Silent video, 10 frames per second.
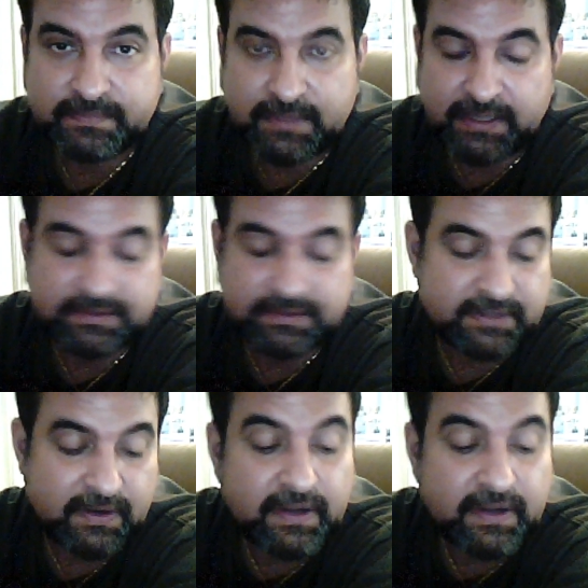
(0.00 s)
not
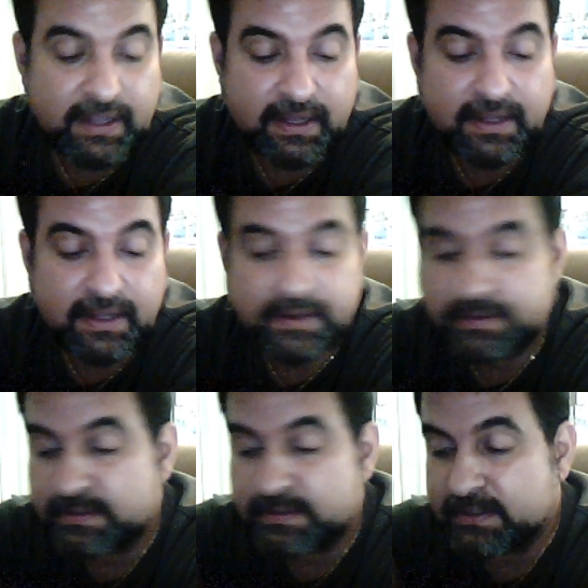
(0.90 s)
necessarily uh,
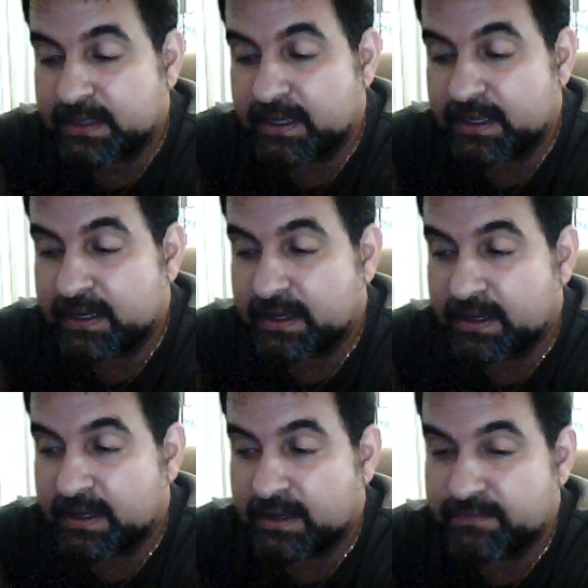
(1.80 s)

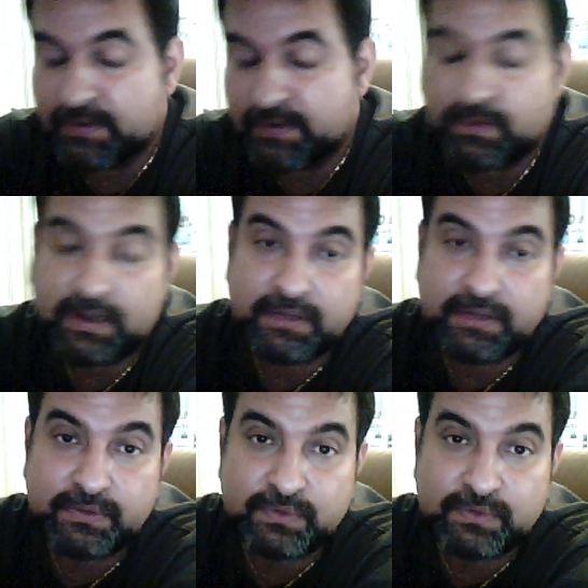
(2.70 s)
a, a fellow uh,
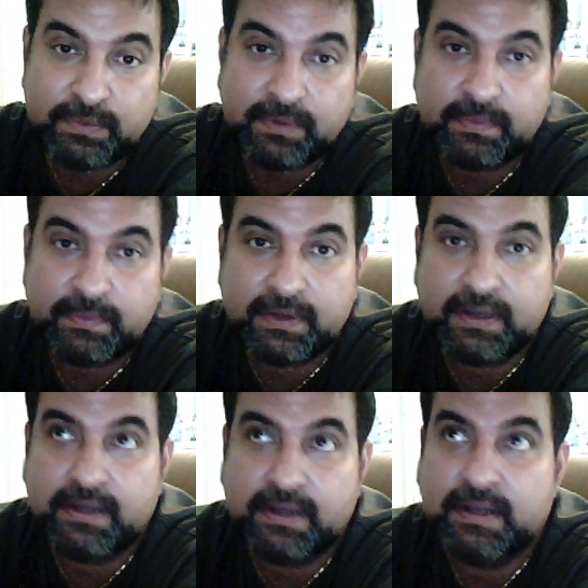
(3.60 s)
YouTuber, but
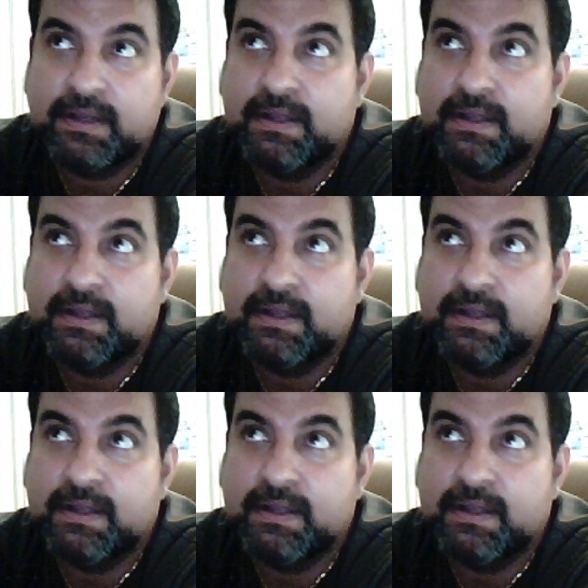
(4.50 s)
uh,